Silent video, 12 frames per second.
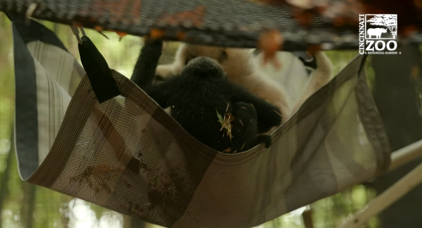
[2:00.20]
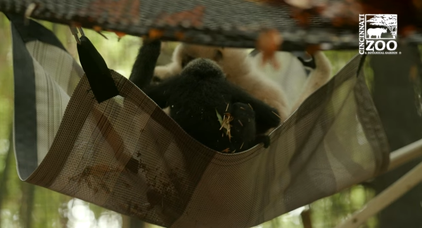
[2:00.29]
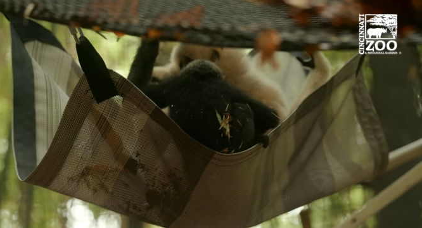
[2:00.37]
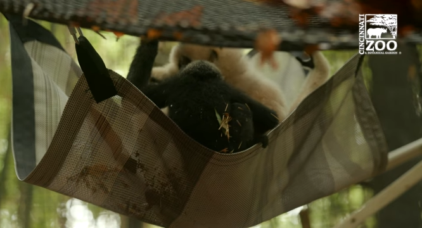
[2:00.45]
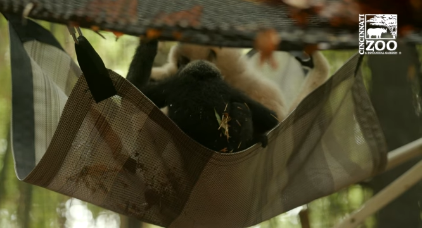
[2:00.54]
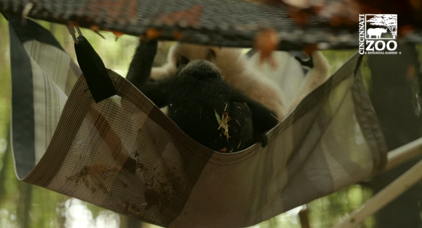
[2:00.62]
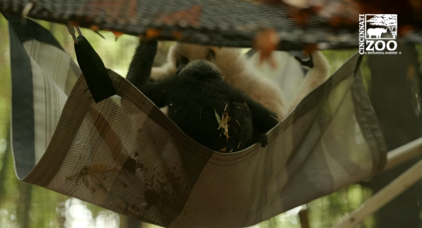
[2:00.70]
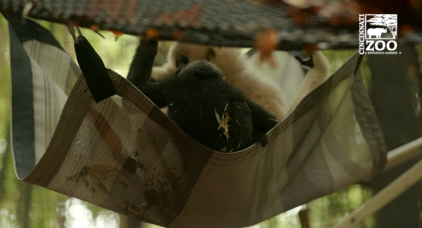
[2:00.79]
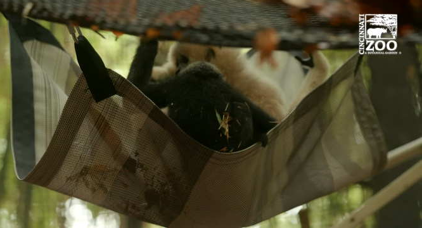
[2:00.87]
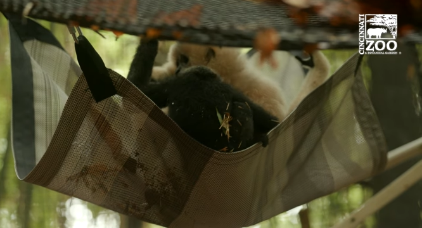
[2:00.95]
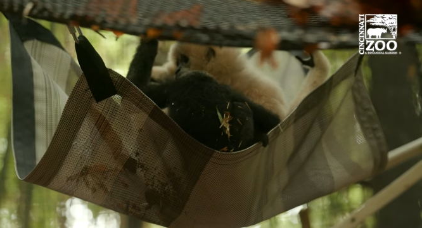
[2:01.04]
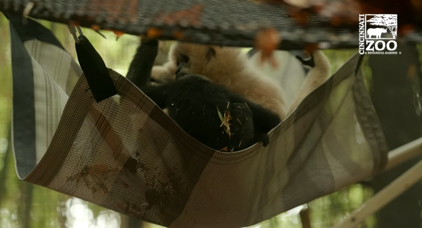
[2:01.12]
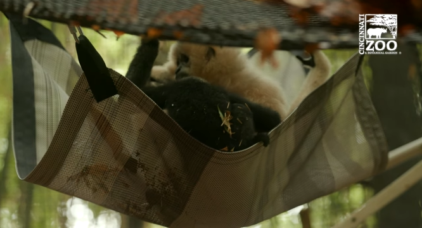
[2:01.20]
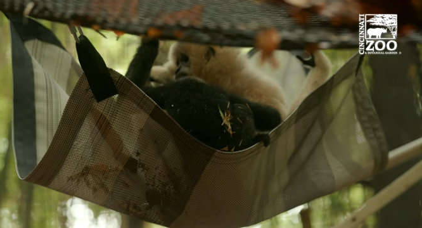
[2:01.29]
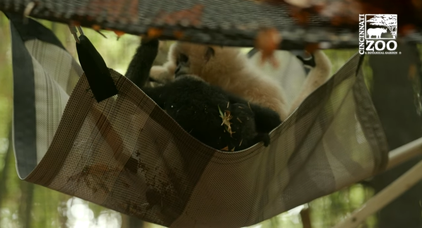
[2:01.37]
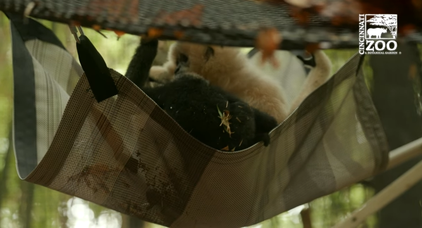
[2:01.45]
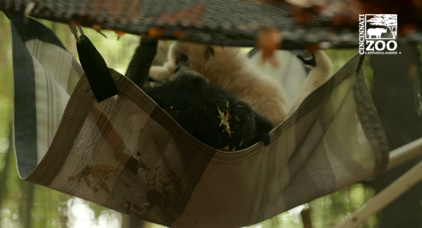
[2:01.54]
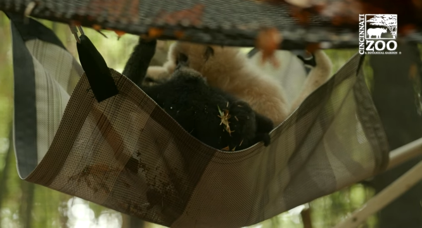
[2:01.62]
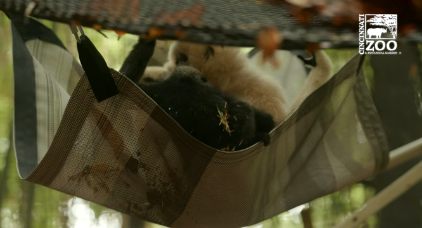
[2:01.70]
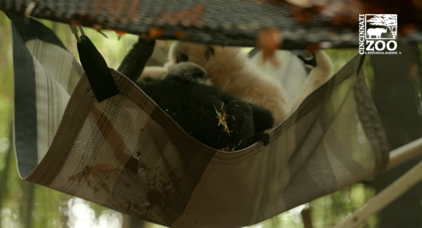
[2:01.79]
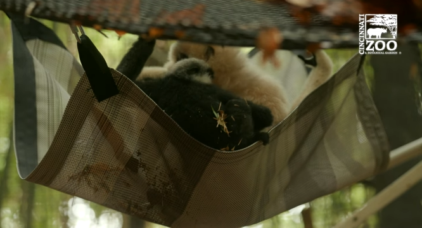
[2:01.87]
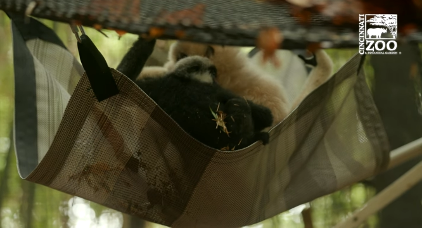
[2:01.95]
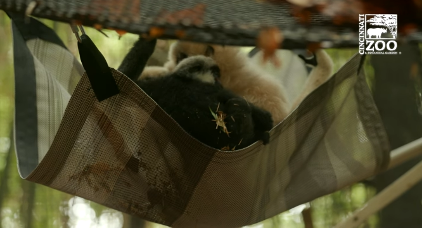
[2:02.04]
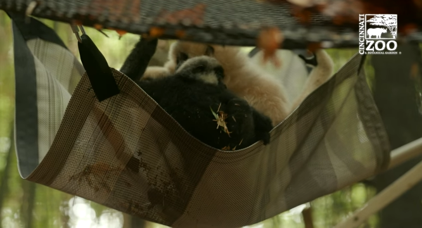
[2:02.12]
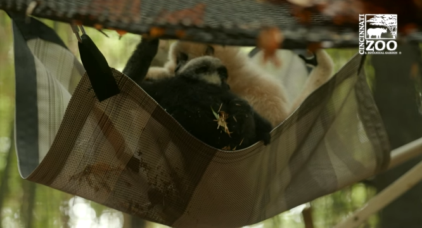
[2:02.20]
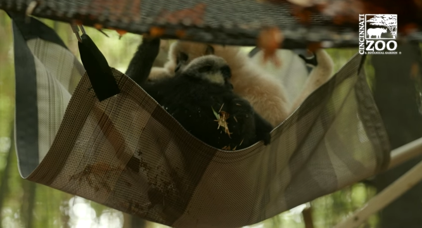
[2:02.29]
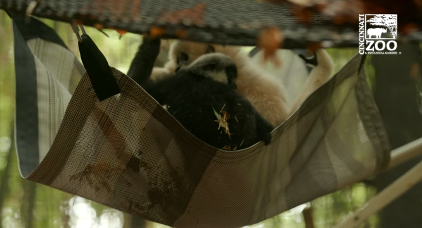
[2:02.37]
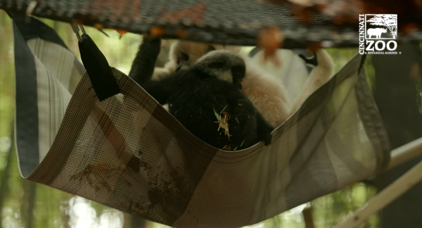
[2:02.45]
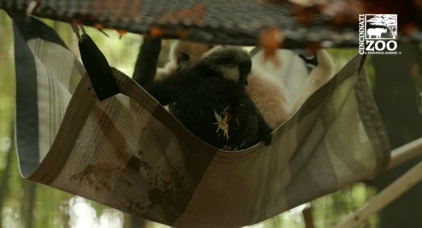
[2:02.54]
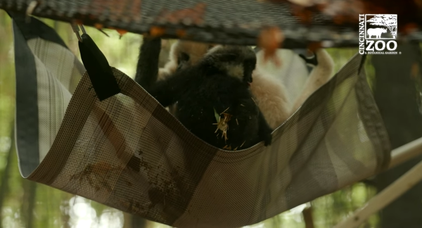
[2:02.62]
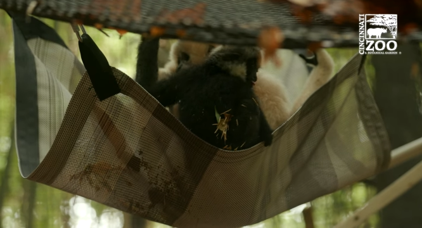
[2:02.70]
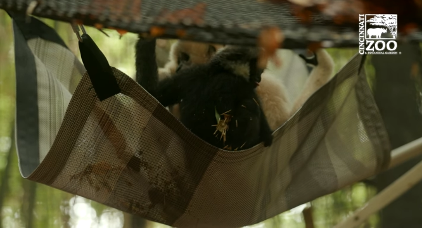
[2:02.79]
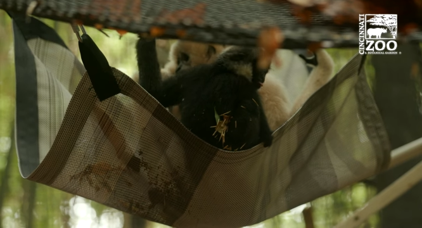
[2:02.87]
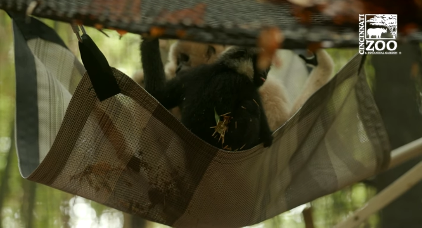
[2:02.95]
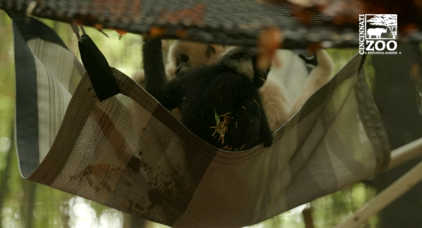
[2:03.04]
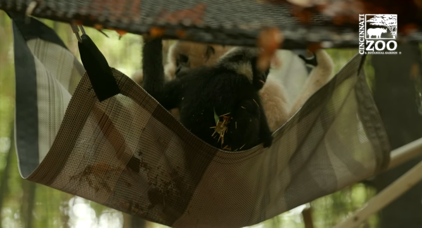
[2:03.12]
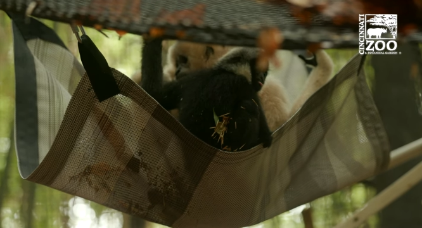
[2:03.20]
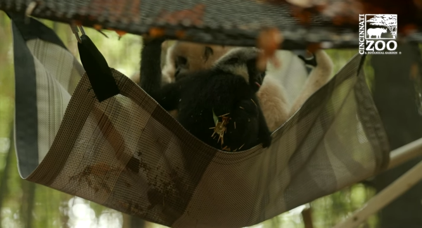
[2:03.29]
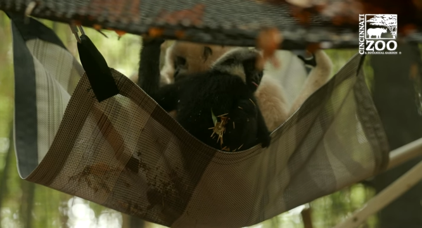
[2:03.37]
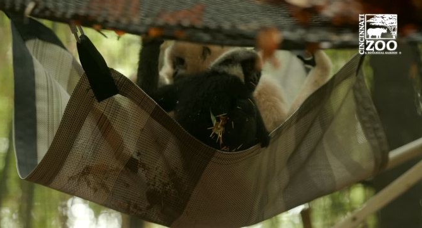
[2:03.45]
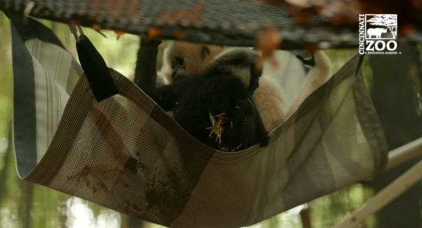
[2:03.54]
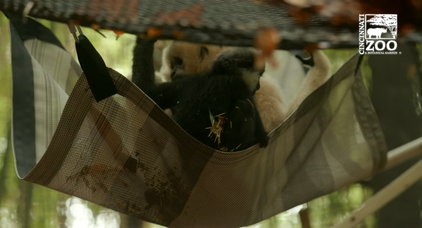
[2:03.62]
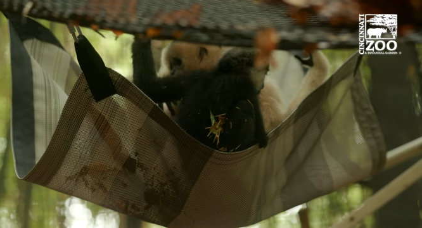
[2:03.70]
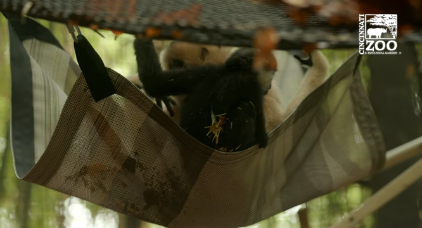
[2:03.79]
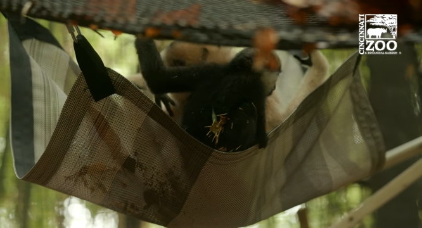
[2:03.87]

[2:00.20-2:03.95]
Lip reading: Nobody's mouth can be seen.